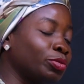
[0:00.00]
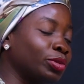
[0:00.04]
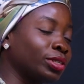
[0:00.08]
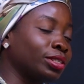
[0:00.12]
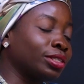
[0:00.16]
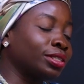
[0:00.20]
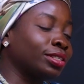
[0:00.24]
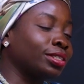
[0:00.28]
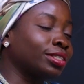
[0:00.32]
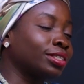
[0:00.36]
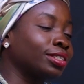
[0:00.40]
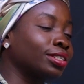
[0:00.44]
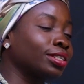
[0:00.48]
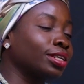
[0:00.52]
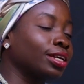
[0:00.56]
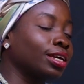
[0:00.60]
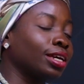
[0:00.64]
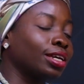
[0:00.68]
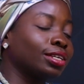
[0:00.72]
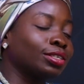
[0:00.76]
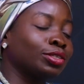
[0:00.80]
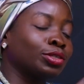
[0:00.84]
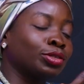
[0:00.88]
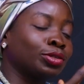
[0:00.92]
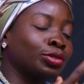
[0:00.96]
with
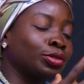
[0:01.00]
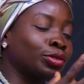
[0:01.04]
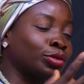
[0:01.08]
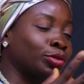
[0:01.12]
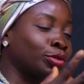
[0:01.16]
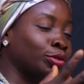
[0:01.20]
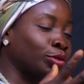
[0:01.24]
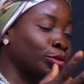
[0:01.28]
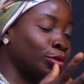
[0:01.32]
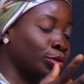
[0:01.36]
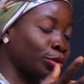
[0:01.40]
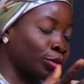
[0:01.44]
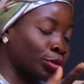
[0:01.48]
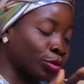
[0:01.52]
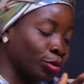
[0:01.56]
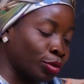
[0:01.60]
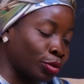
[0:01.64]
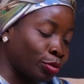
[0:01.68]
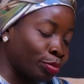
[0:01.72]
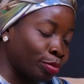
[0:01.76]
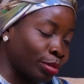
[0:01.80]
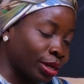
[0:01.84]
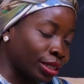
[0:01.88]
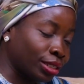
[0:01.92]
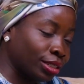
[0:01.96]
so
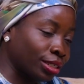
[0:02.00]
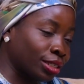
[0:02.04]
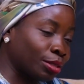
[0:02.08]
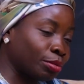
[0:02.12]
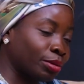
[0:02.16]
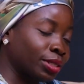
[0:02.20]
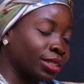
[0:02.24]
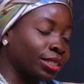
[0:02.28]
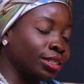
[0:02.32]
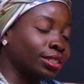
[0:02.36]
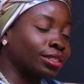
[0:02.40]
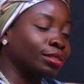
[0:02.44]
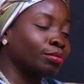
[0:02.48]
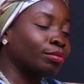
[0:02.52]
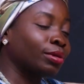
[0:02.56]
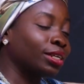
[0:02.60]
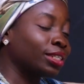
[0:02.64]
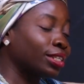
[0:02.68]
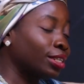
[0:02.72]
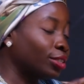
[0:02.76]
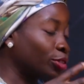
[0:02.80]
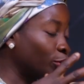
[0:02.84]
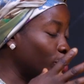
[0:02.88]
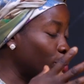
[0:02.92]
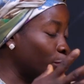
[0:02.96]
much expectation, but
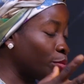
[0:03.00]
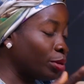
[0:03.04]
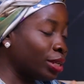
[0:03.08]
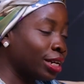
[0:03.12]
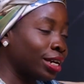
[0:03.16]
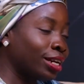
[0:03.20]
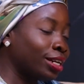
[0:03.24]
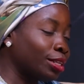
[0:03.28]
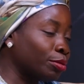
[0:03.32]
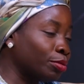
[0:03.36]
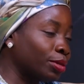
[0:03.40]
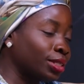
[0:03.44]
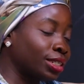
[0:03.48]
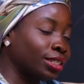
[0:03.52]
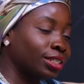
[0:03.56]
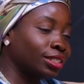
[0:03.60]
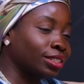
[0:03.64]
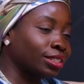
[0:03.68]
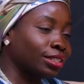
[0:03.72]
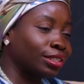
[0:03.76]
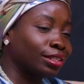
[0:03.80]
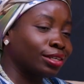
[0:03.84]
there should be an expectation.